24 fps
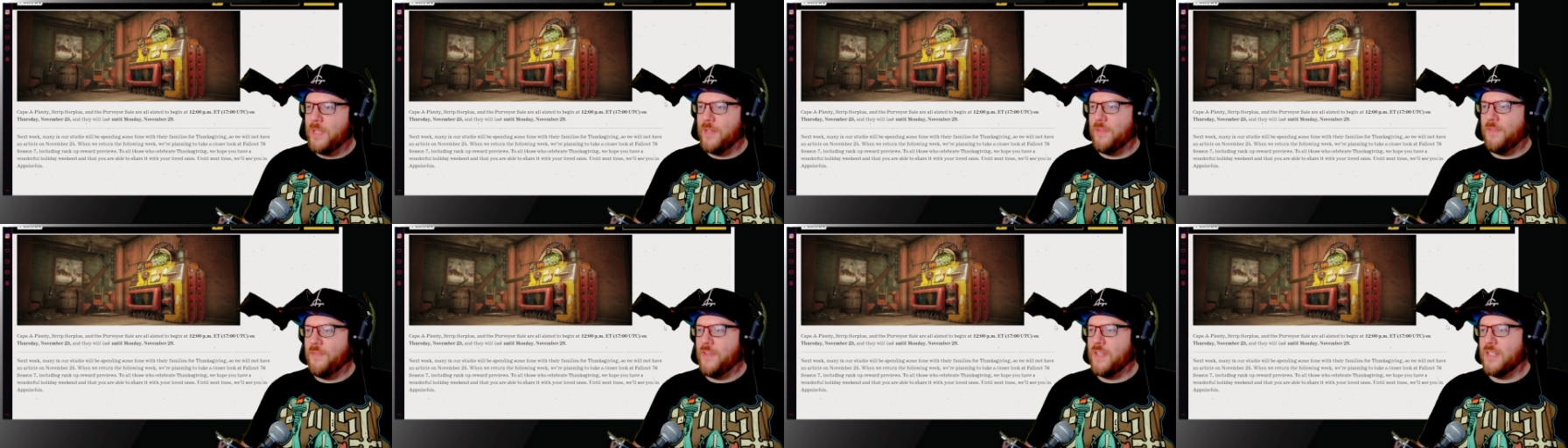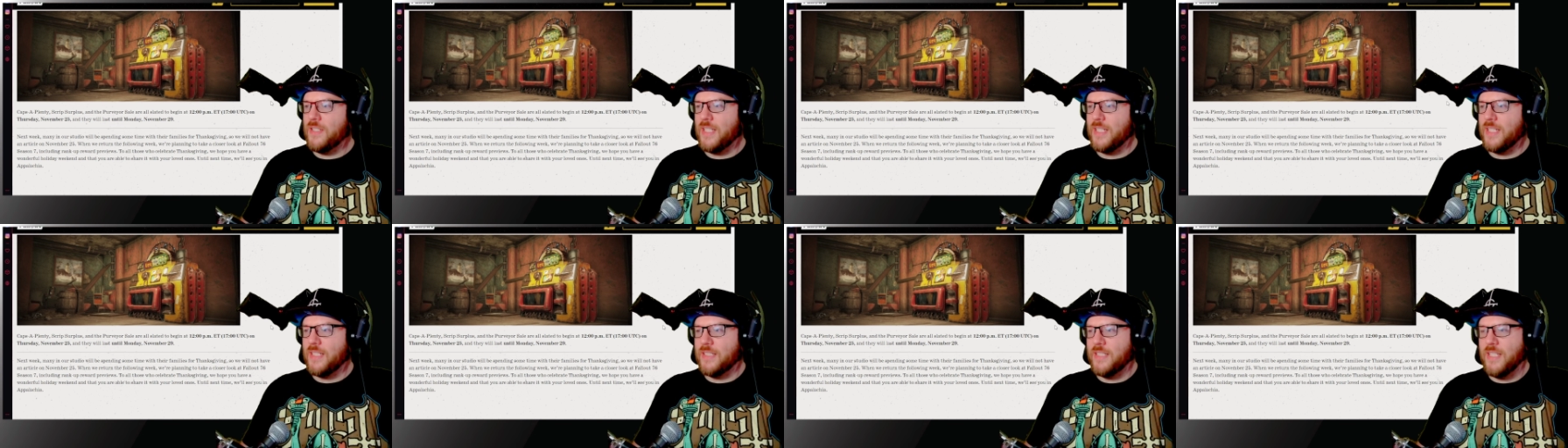the first
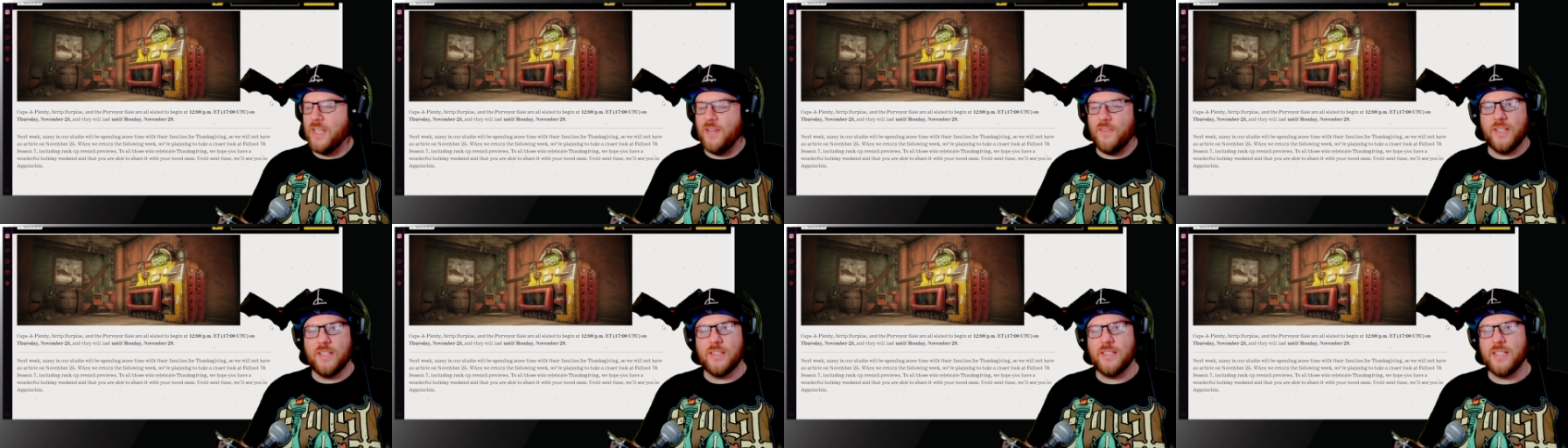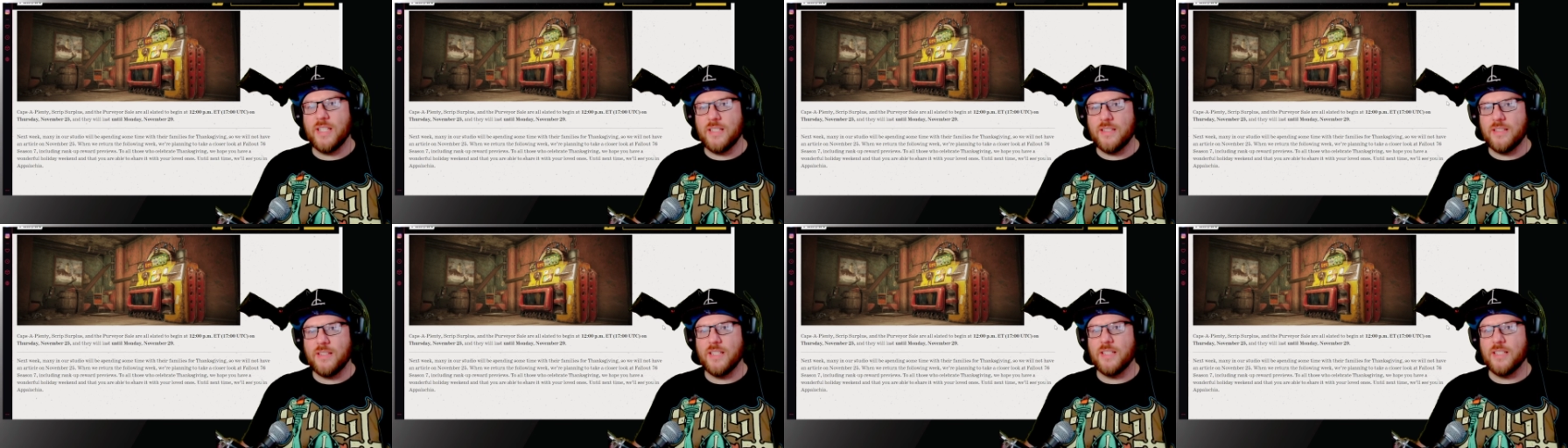Thanksgiving
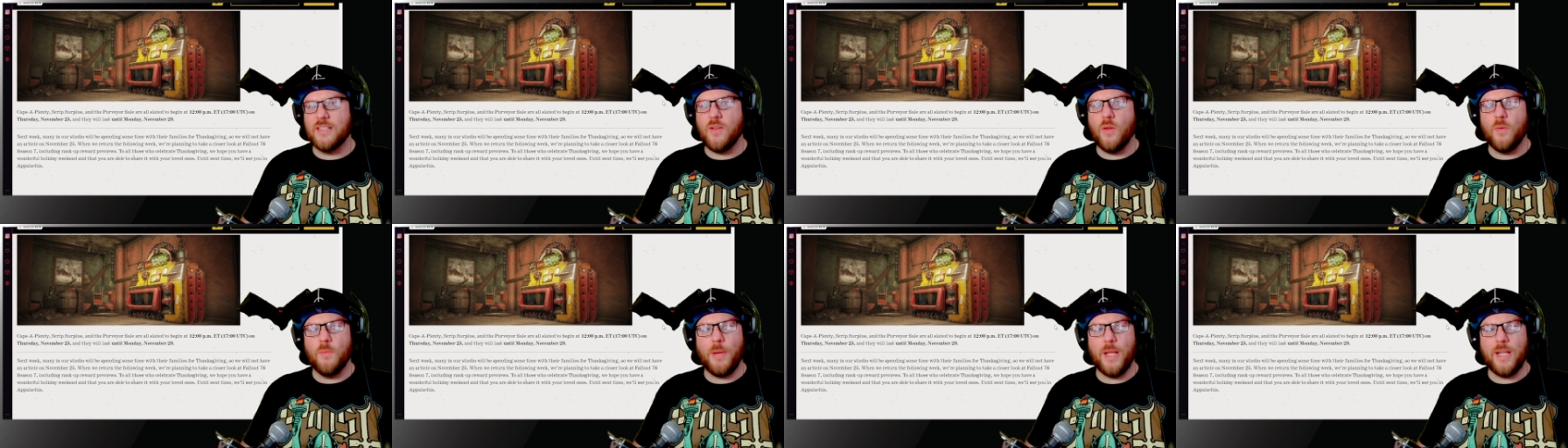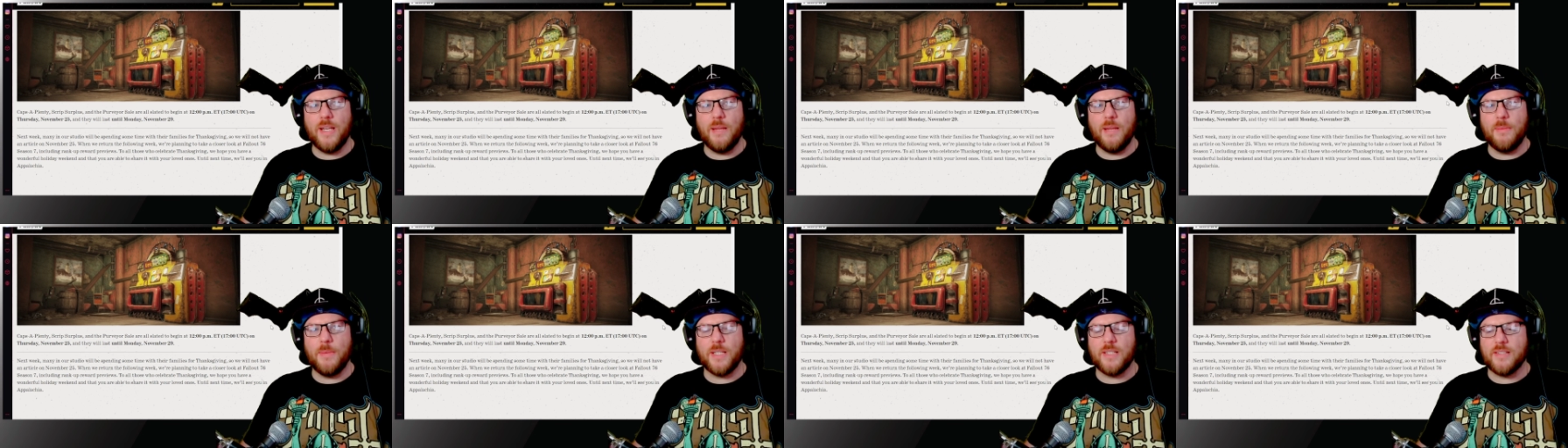since this whole
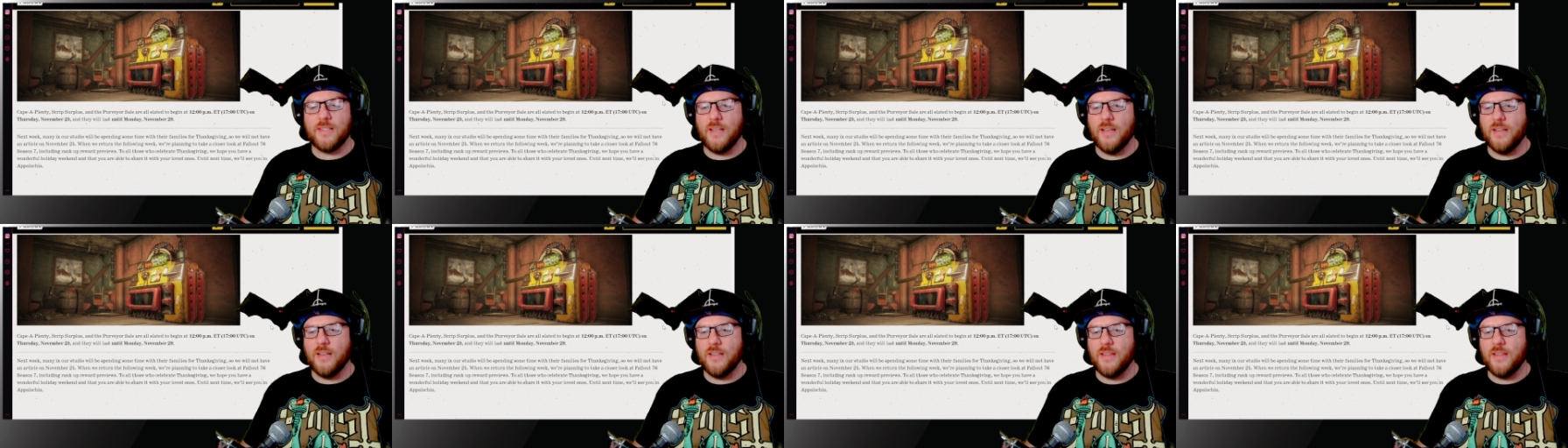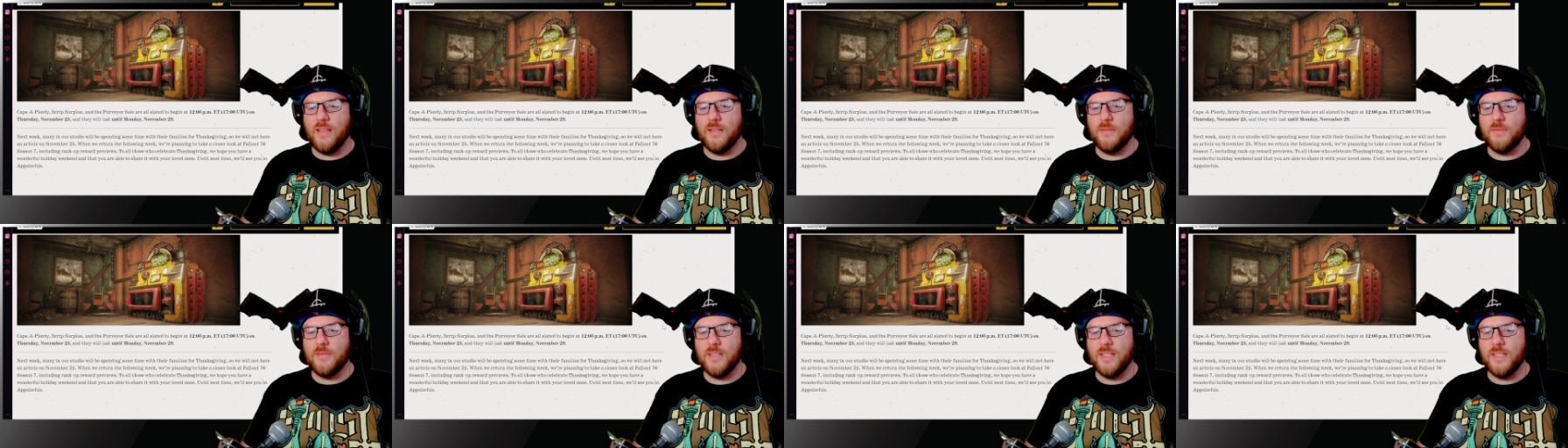pandemic started
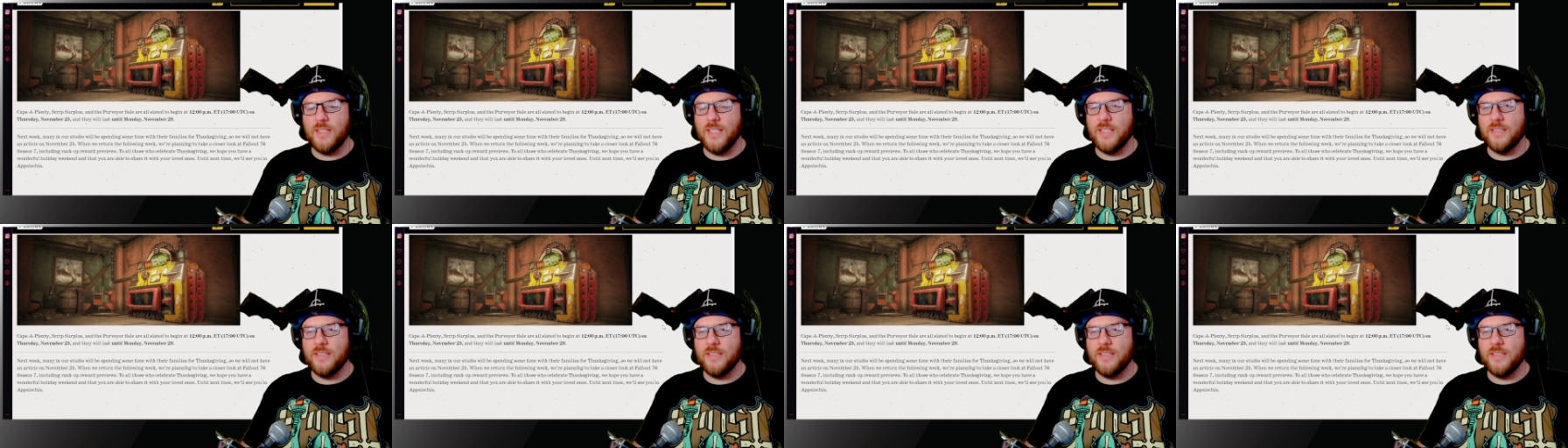thing.